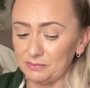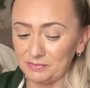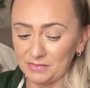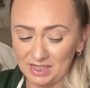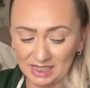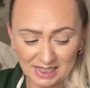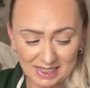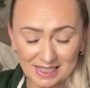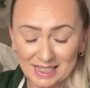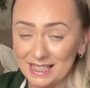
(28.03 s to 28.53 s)

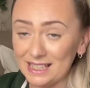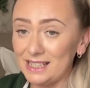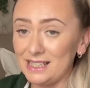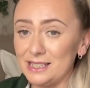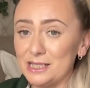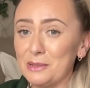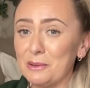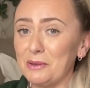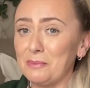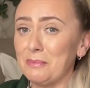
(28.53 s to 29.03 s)
This
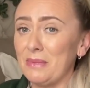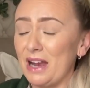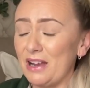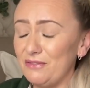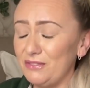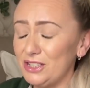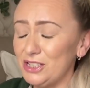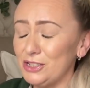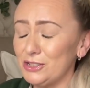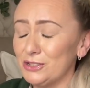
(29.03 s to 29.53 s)
is my
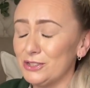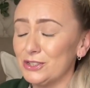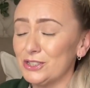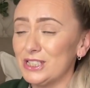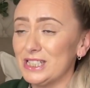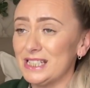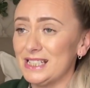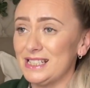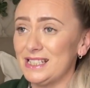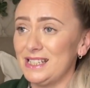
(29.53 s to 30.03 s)
video
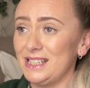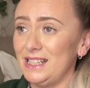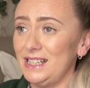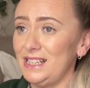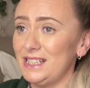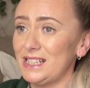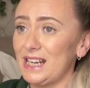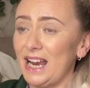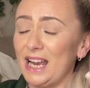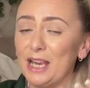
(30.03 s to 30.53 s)
to
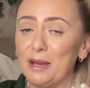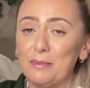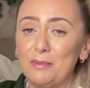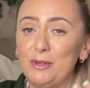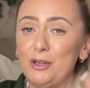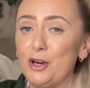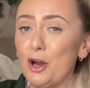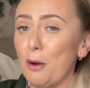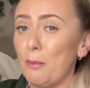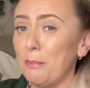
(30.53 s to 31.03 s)
state I am
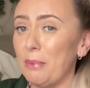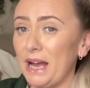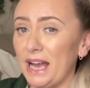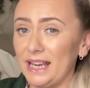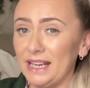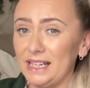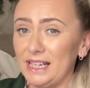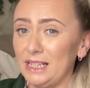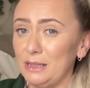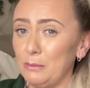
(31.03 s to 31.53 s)
not
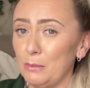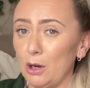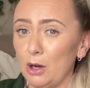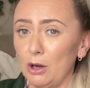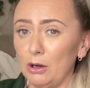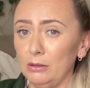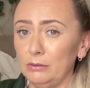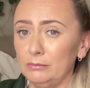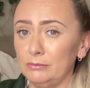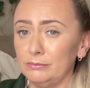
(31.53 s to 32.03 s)
buying
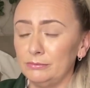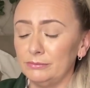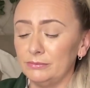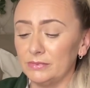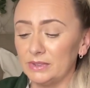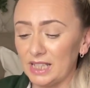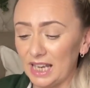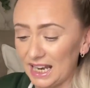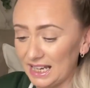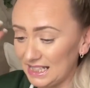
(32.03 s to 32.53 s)
anymore.
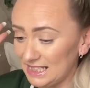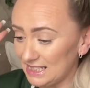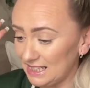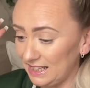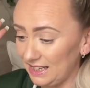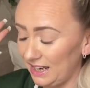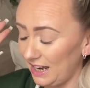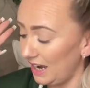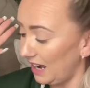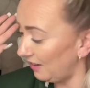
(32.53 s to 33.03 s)
That is
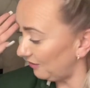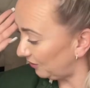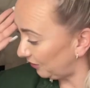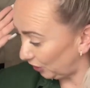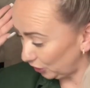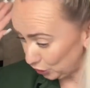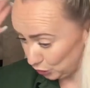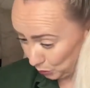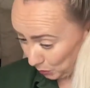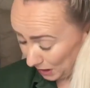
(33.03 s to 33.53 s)
it for
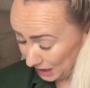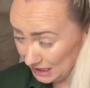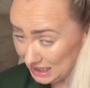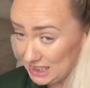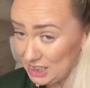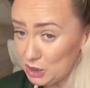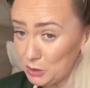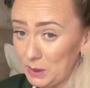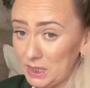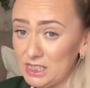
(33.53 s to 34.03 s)

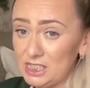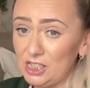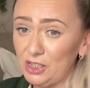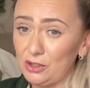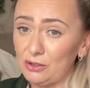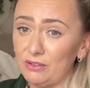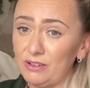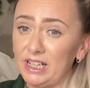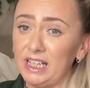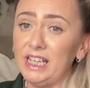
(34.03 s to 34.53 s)

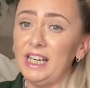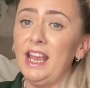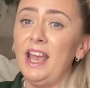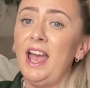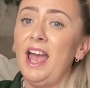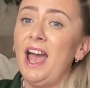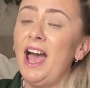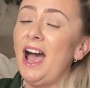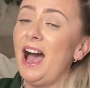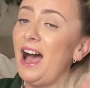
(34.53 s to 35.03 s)
2023.
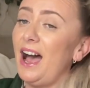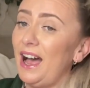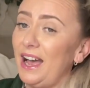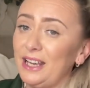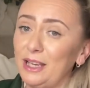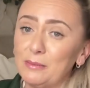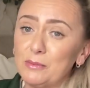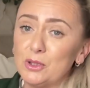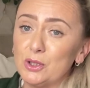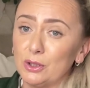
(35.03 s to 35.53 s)
I
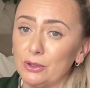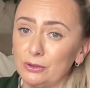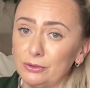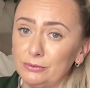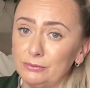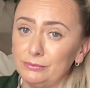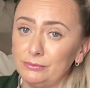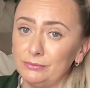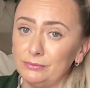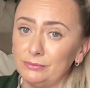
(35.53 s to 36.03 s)
am done.
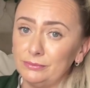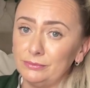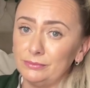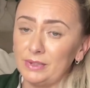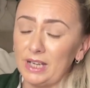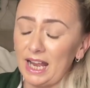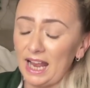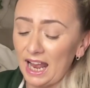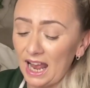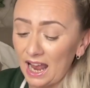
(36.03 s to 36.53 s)

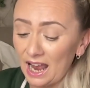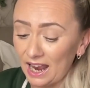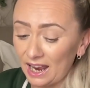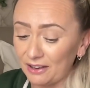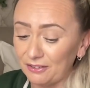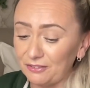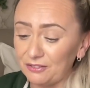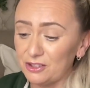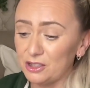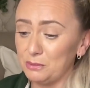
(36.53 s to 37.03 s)
I
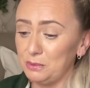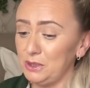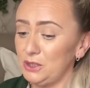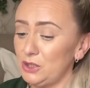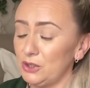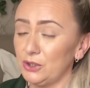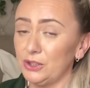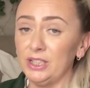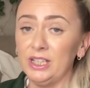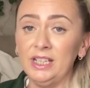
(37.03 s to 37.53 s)
have to be
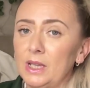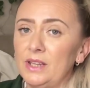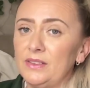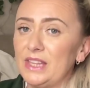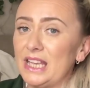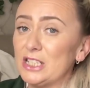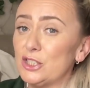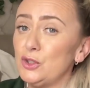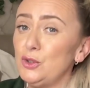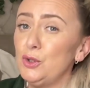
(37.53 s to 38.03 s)
done.
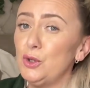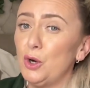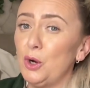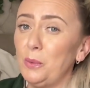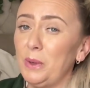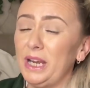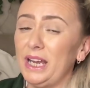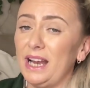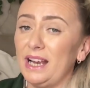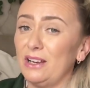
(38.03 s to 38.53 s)
There's no
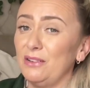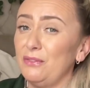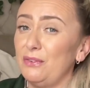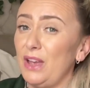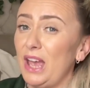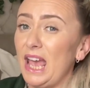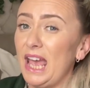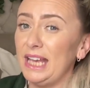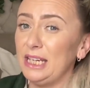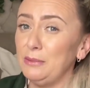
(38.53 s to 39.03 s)
way I can
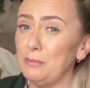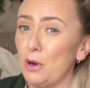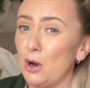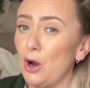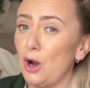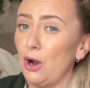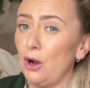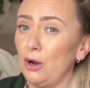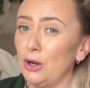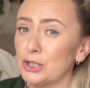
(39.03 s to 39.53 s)
fit any more
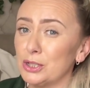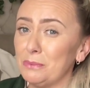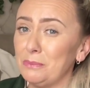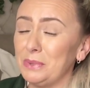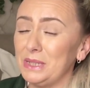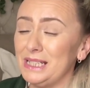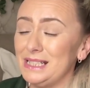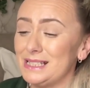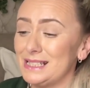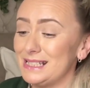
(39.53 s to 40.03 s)
autumn
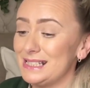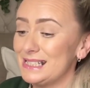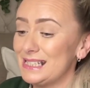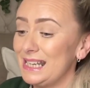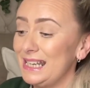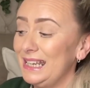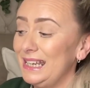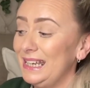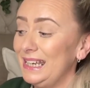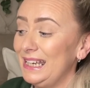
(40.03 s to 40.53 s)
pieces
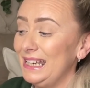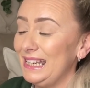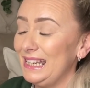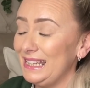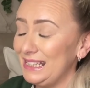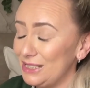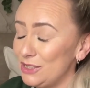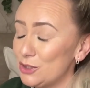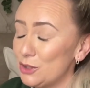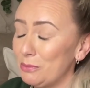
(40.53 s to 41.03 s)

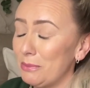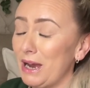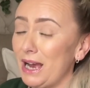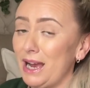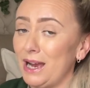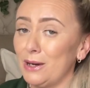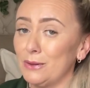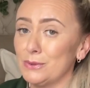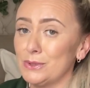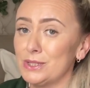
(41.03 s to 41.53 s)
into my
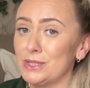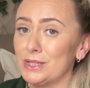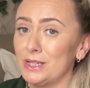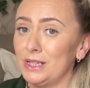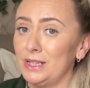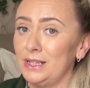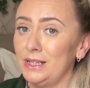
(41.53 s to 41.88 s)
house.